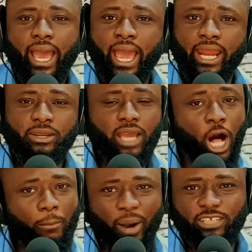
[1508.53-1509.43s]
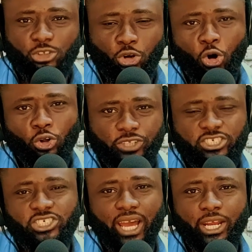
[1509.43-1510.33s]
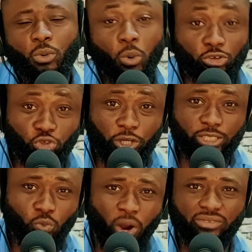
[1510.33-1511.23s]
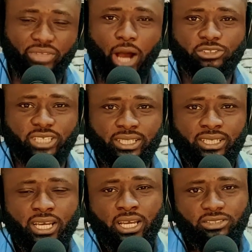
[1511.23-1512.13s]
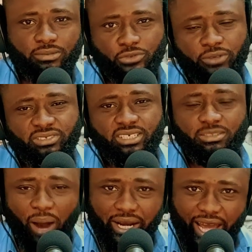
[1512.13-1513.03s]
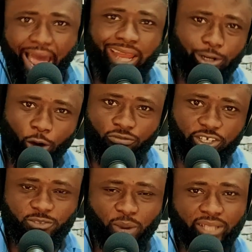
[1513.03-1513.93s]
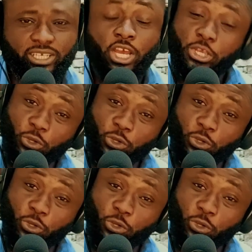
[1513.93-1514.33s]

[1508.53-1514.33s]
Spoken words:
And help us grow this channel. We want to hit 1,000 subscriptions by the end of this month.